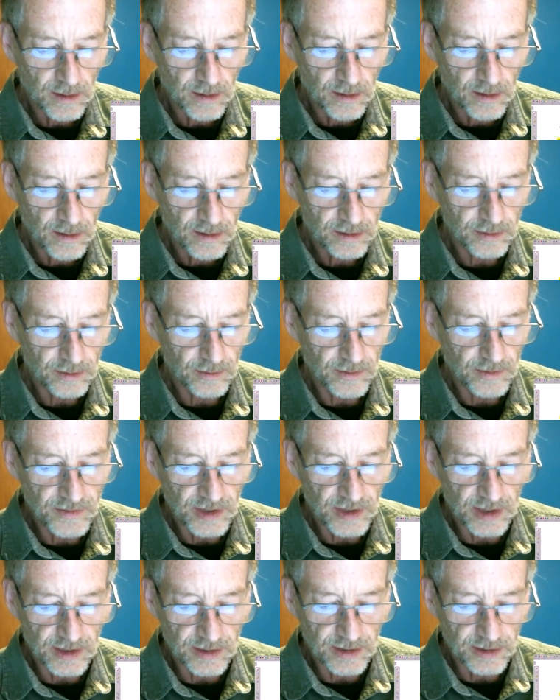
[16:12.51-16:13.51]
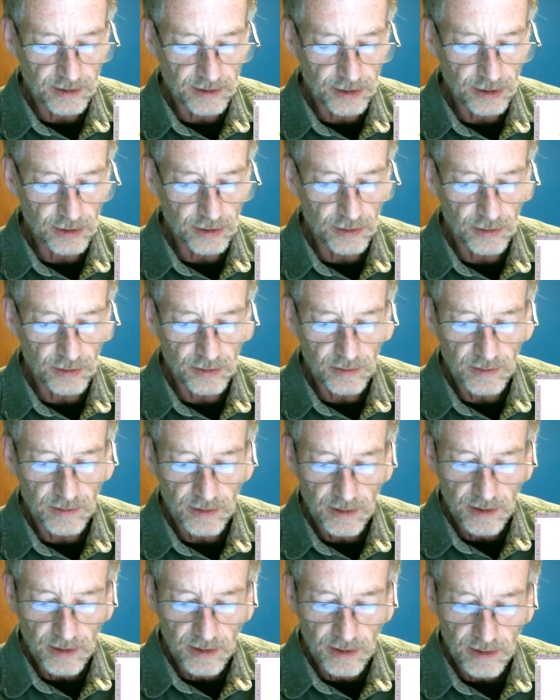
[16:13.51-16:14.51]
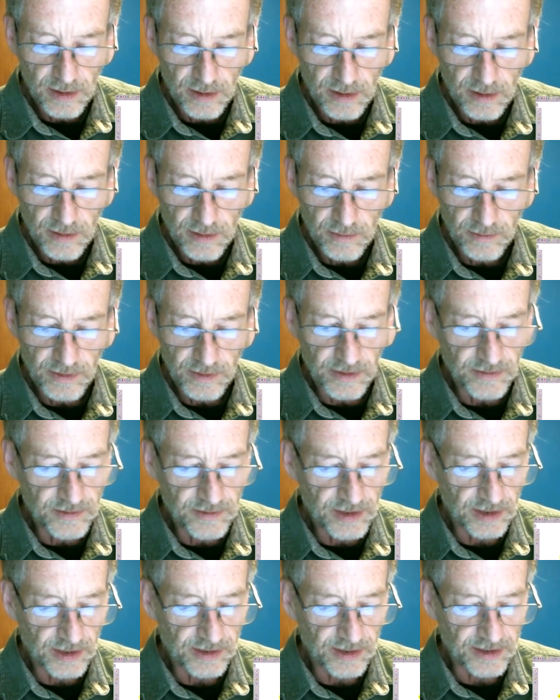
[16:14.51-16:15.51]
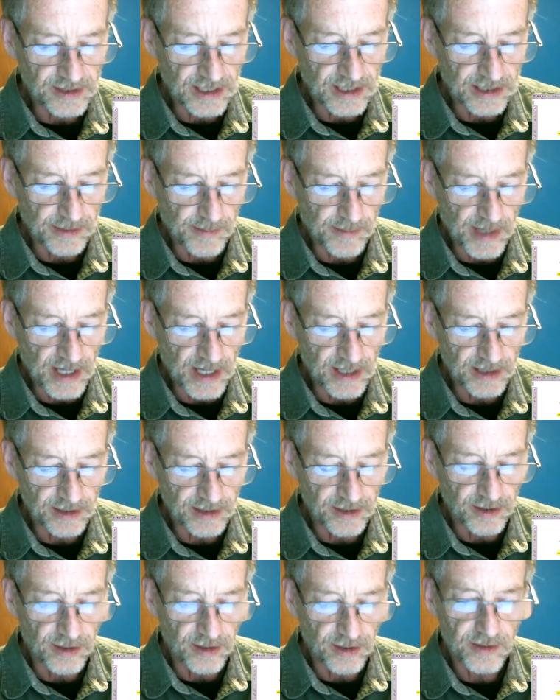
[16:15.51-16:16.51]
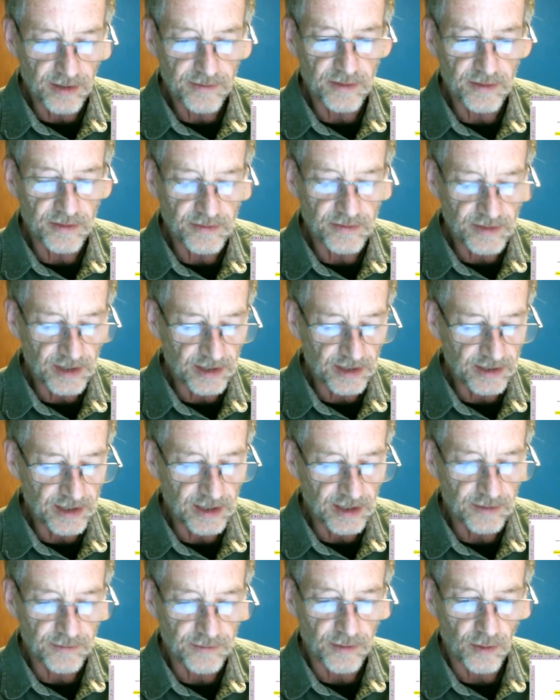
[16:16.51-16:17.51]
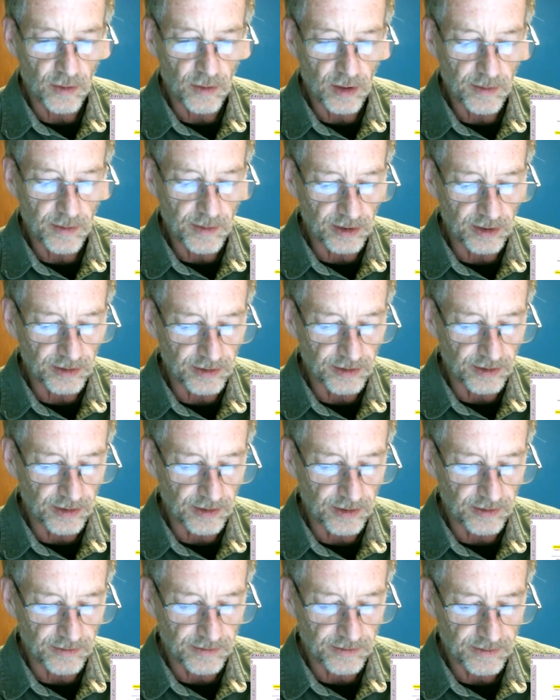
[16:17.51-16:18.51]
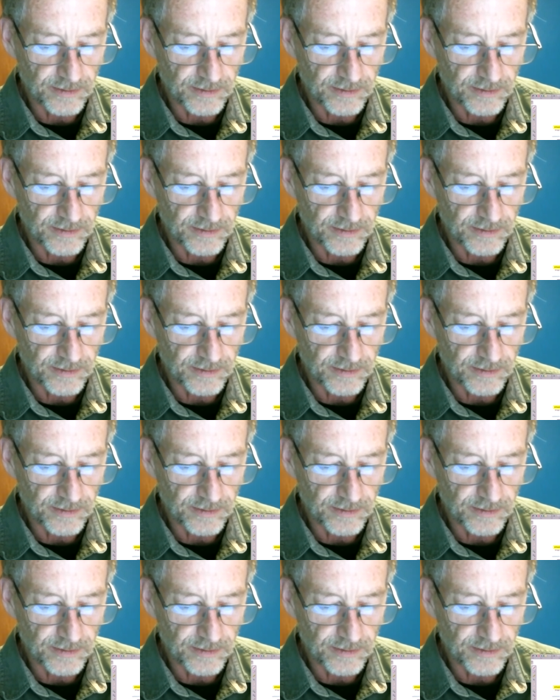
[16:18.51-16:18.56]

So we've done two. We've done the zygomatic nerve and we've done the infraorbital nerve.